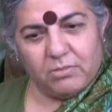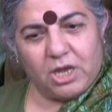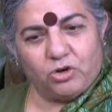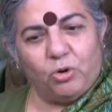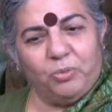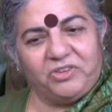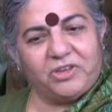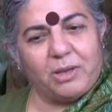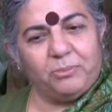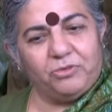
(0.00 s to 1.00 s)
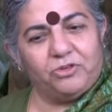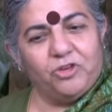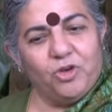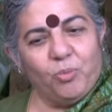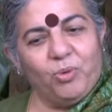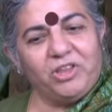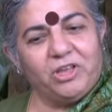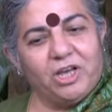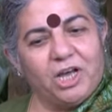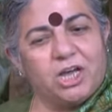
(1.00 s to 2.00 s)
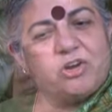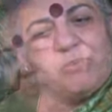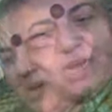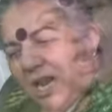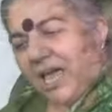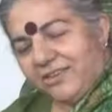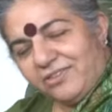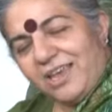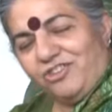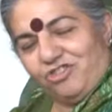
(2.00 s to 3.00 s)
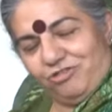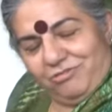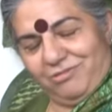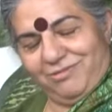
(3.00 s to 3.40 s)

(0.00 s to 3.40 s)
It always comes with a criminalization